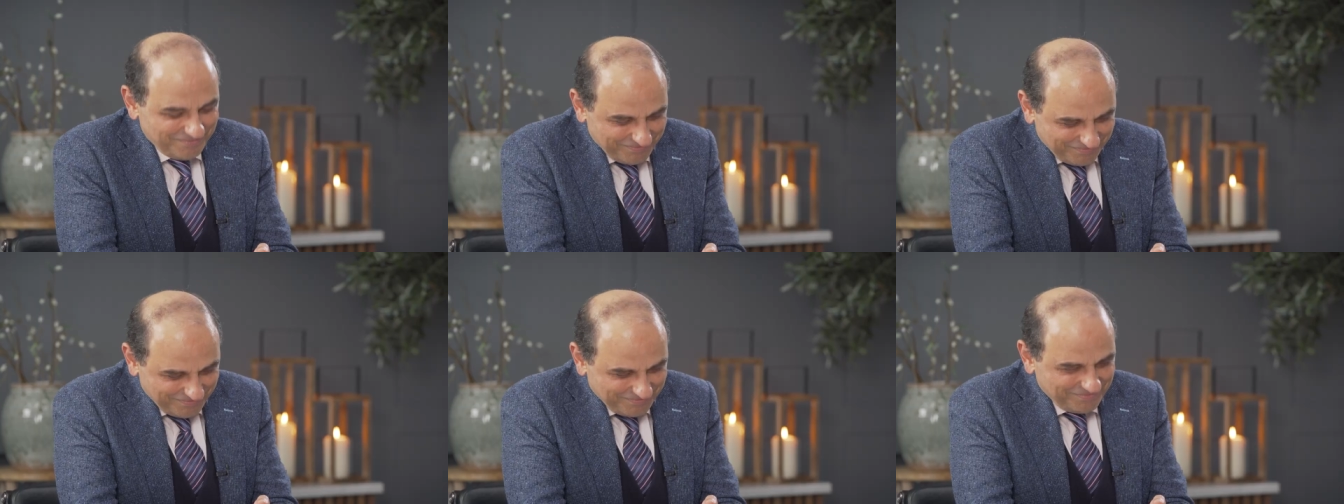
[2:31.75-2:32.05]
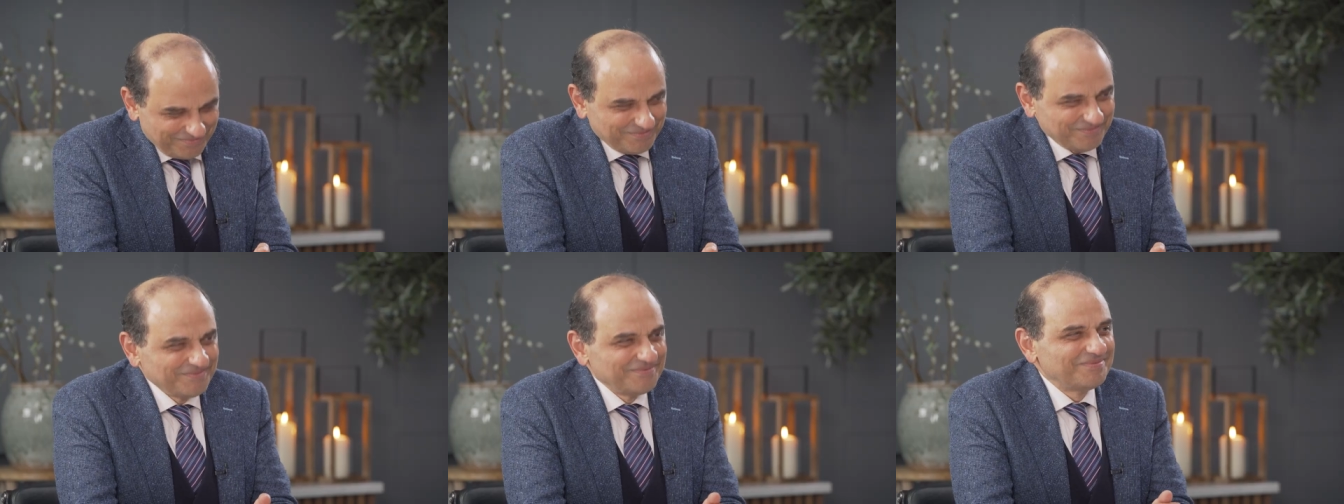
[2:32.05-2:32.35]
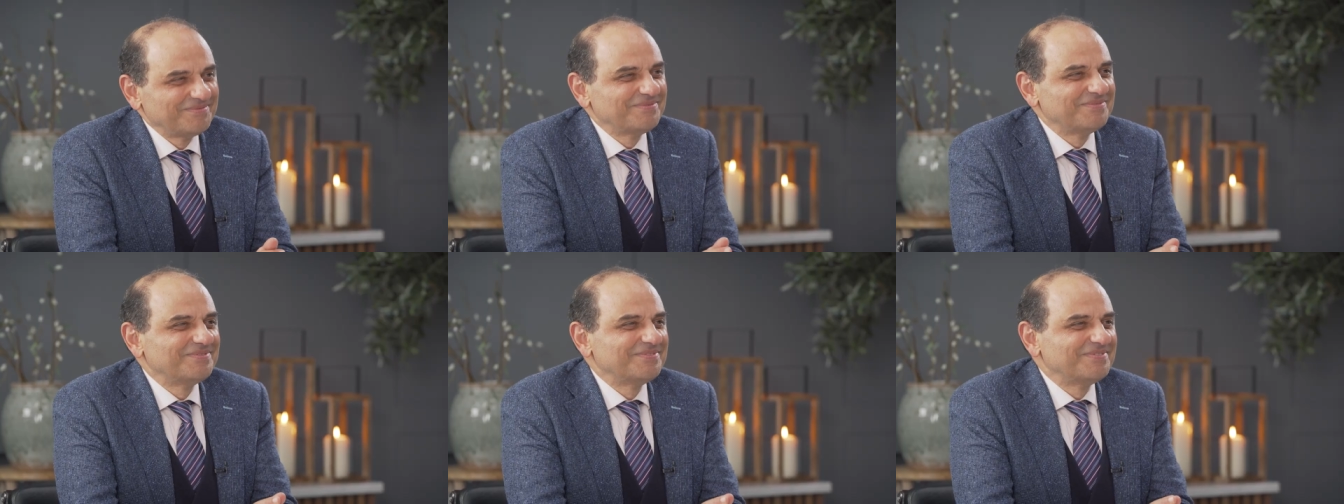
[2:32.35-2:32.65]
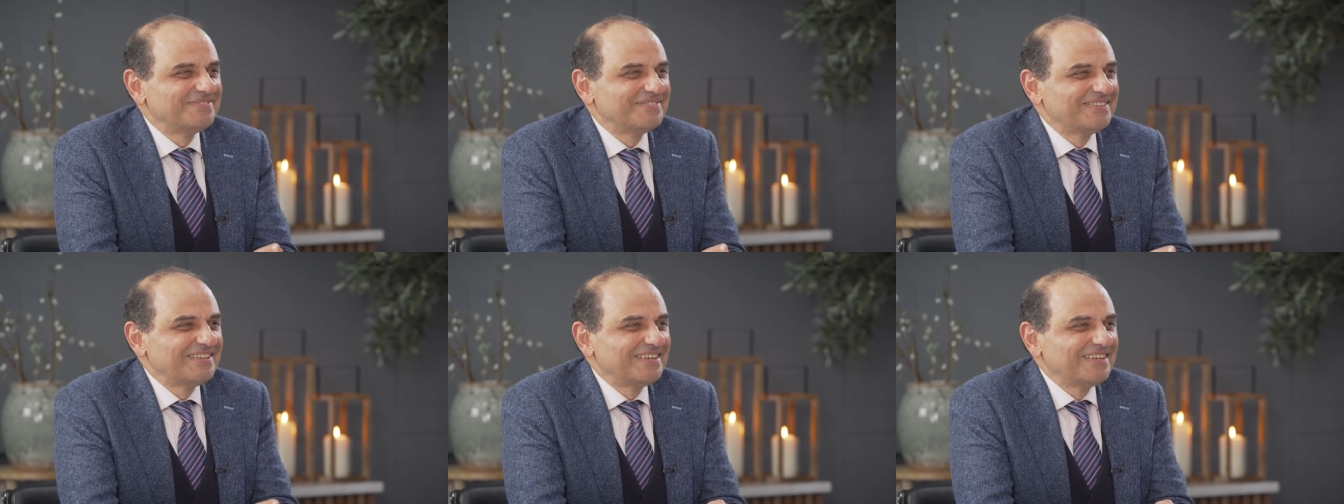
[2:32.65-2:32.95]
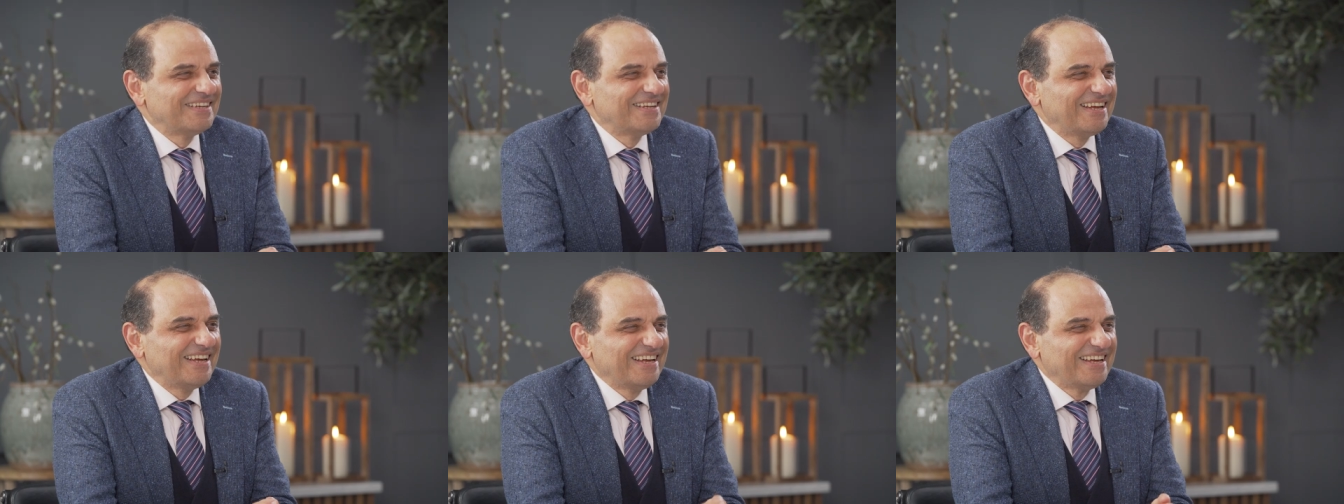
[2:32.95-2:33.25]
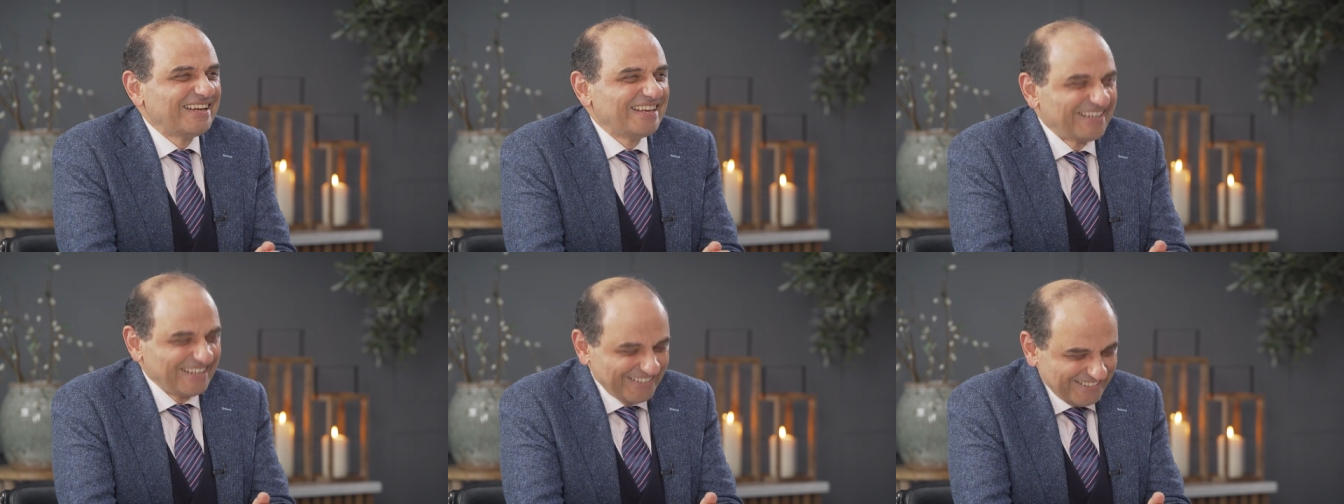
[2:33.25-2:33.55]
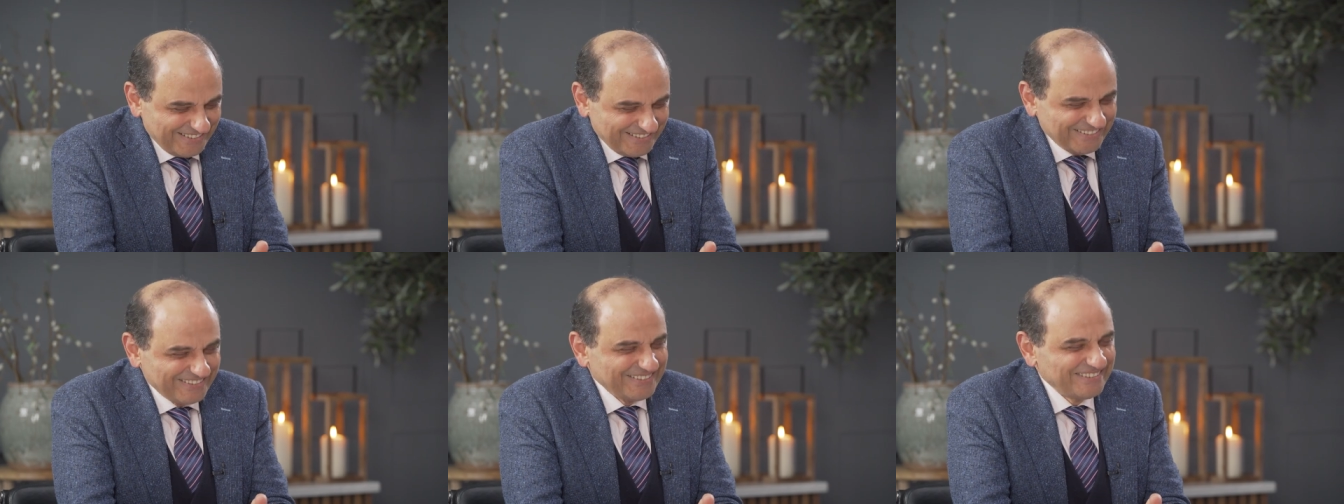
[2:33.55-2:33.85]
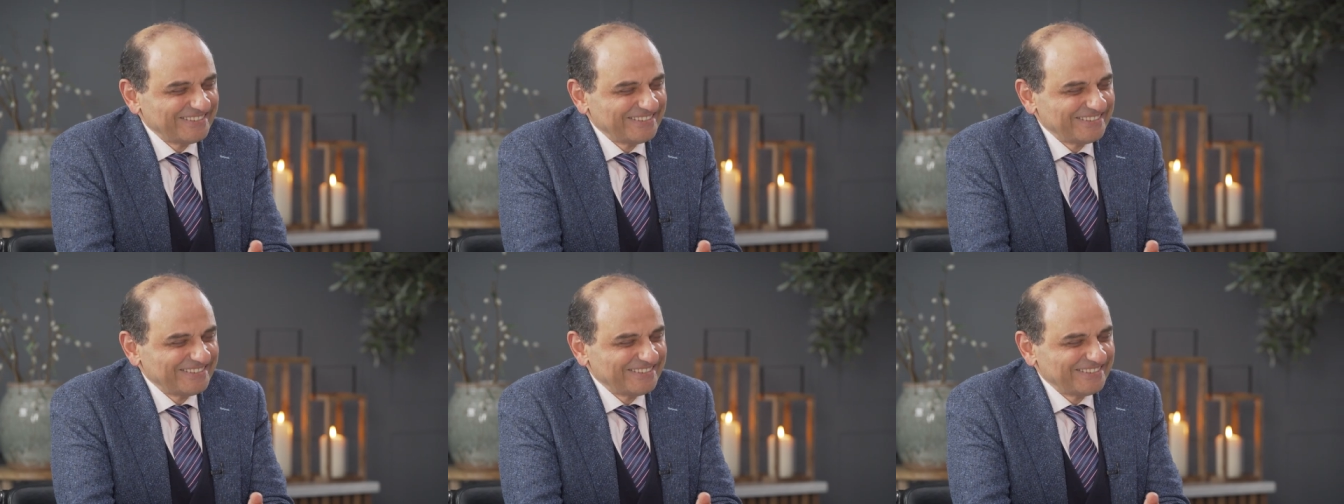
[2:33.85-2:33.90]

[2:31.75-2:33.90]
I've had therapy, I've got over it. But